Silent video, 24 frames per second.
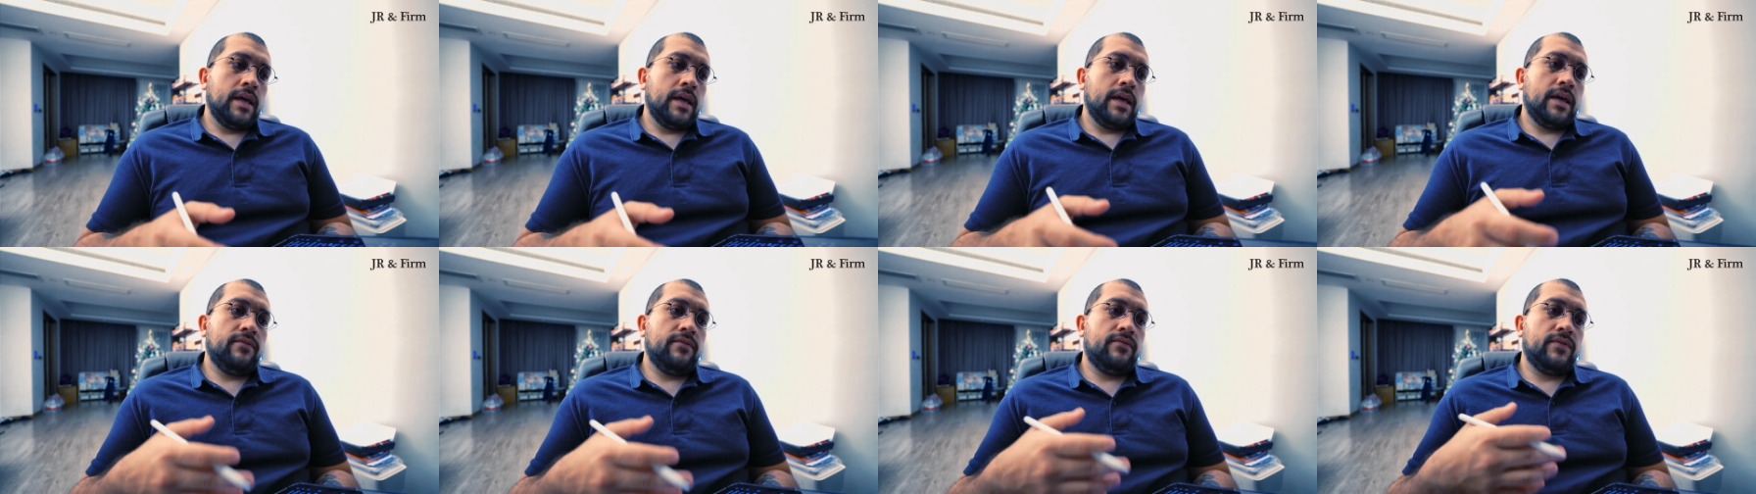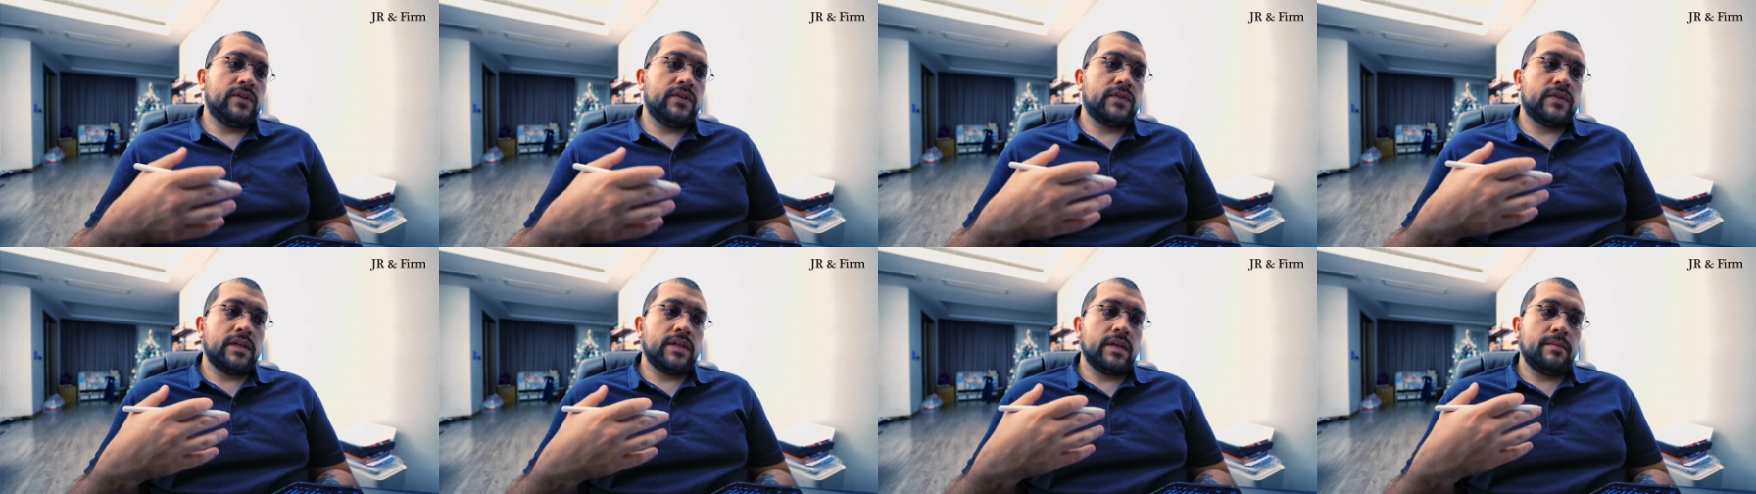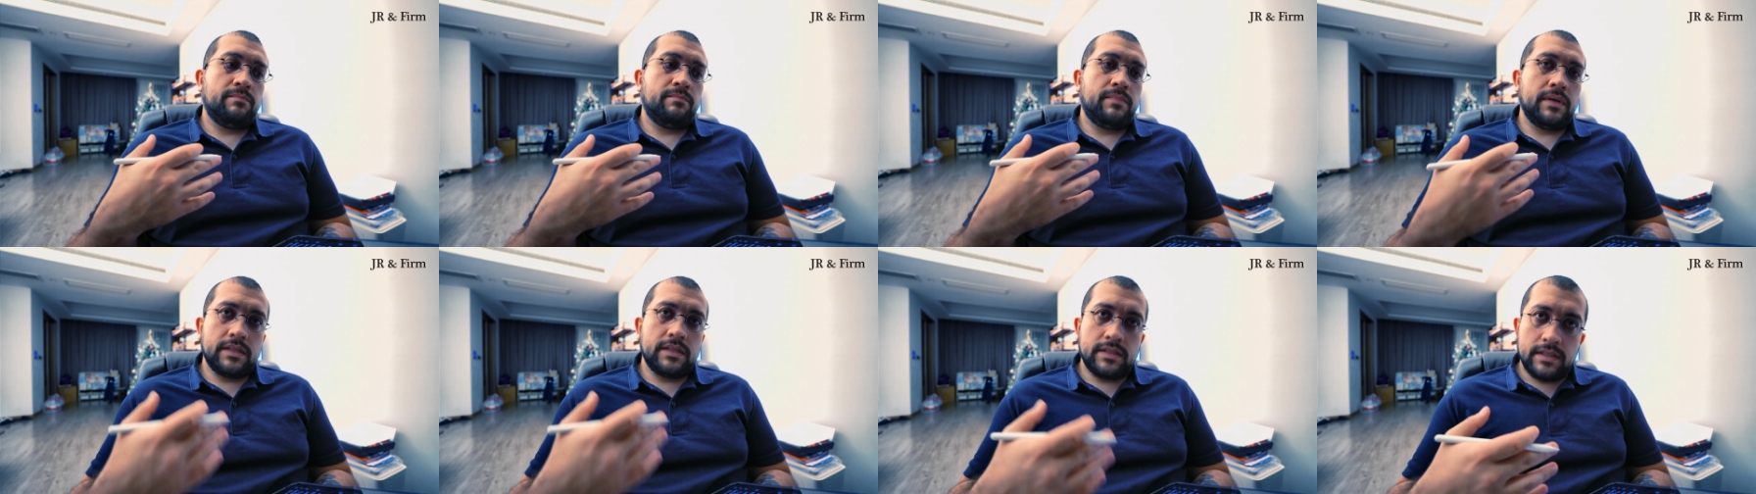If it's a
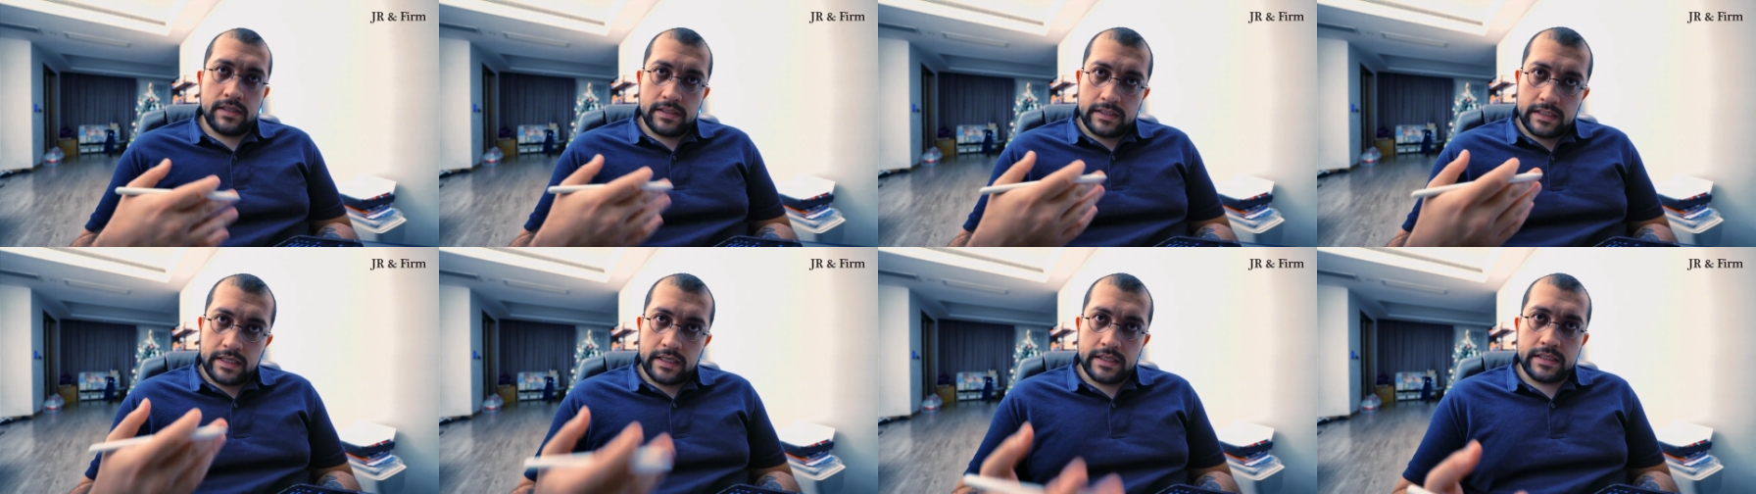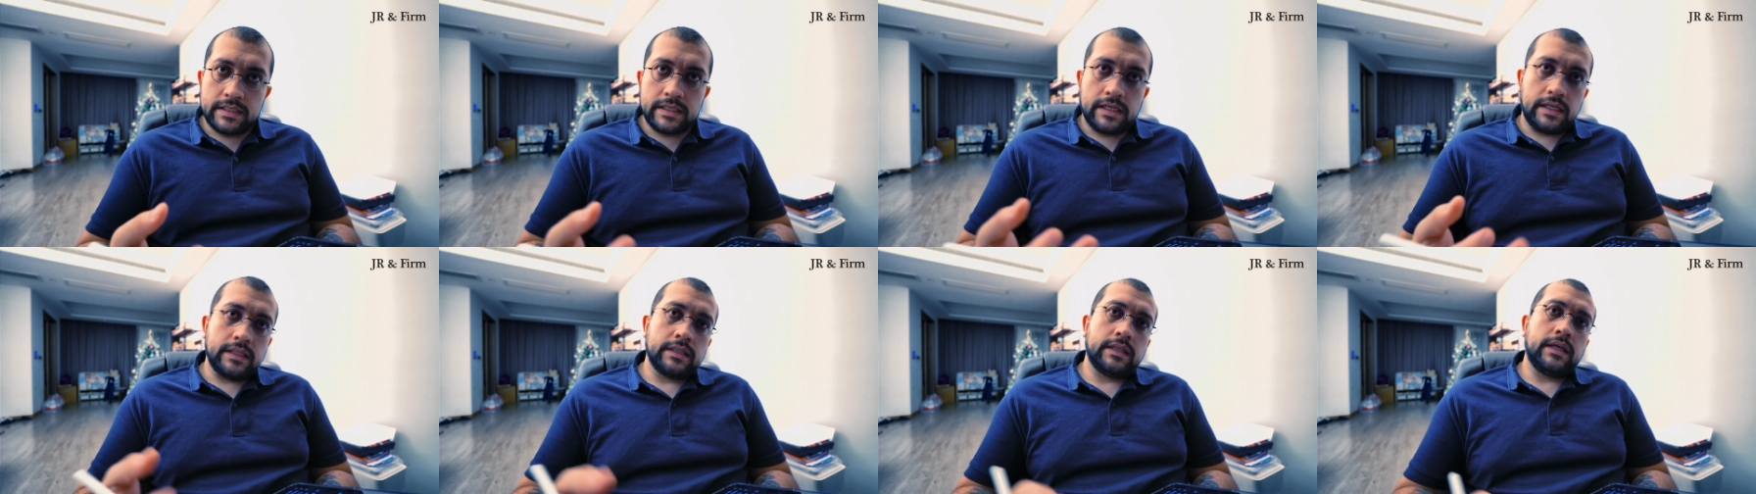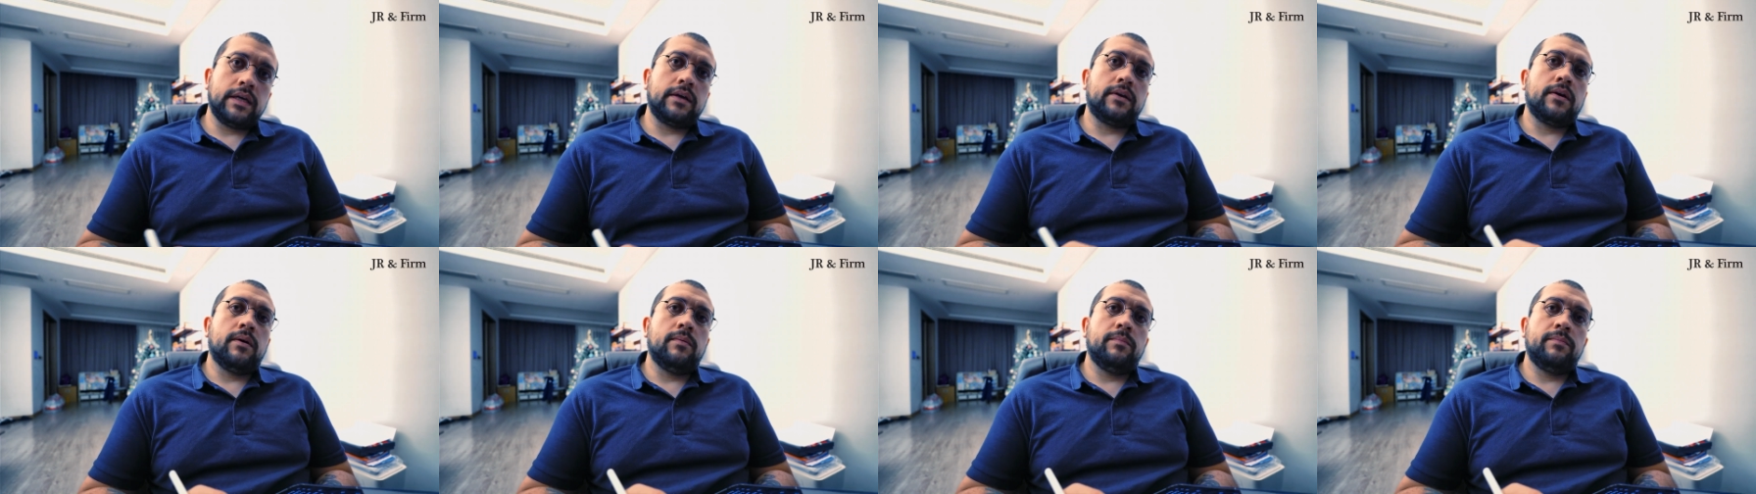business
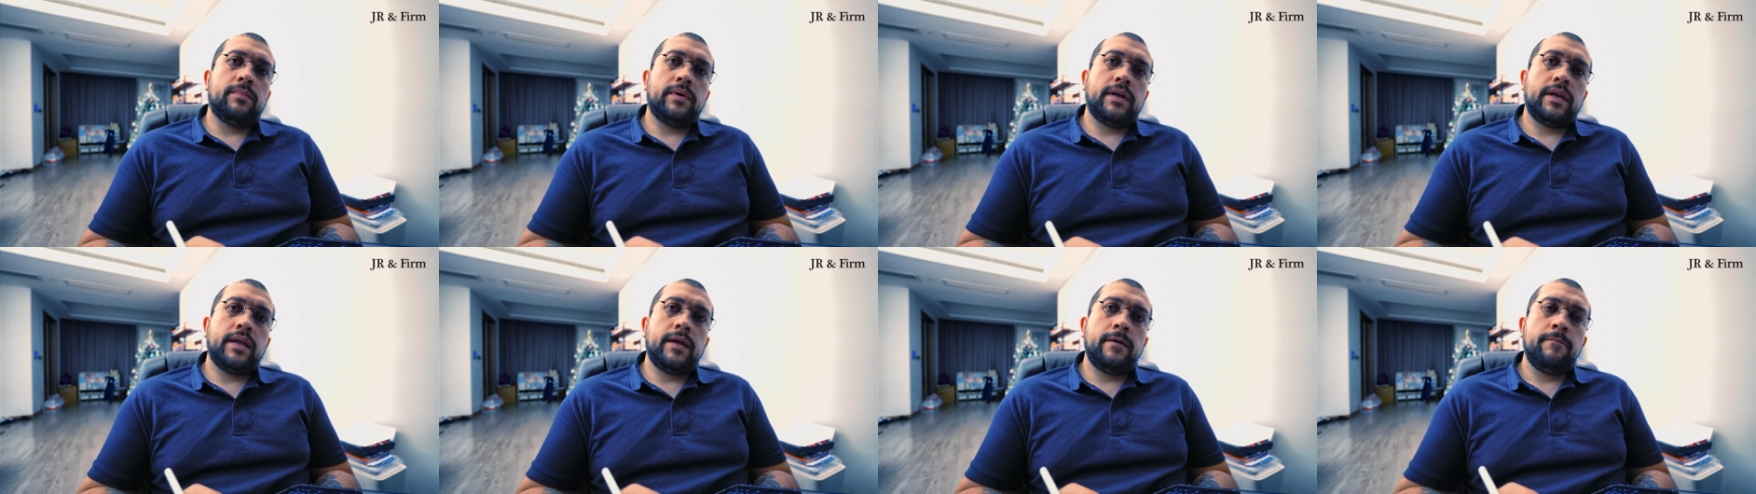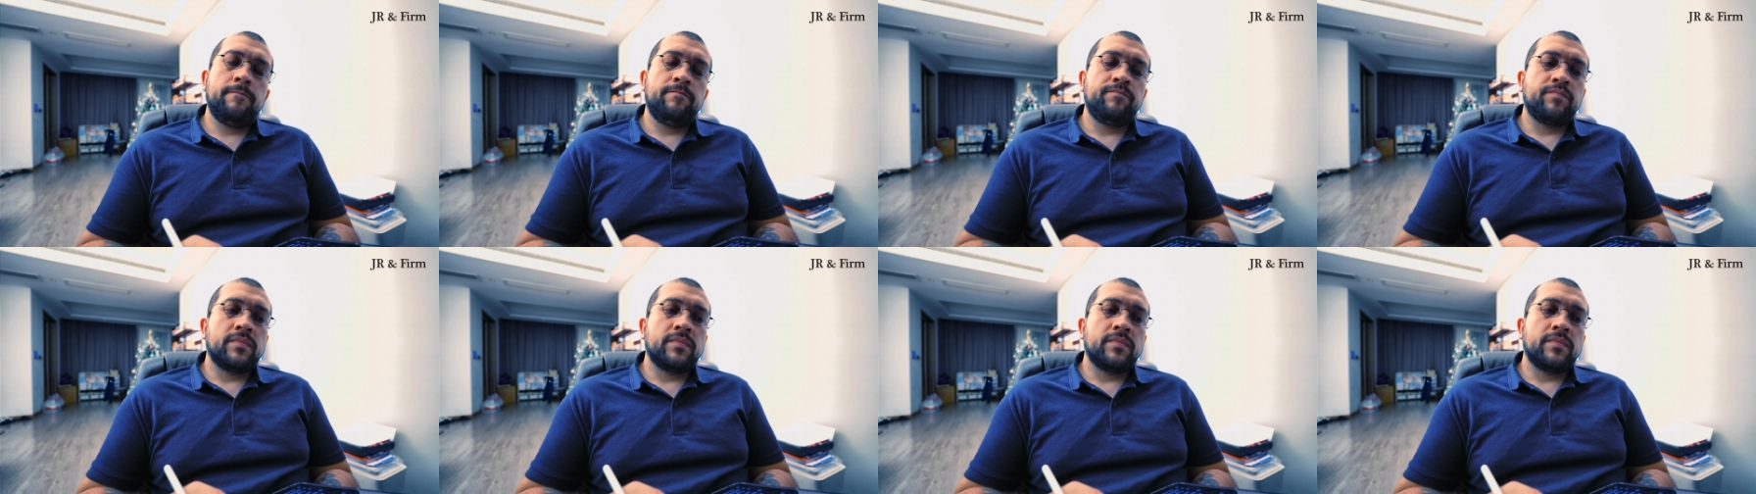consulting company,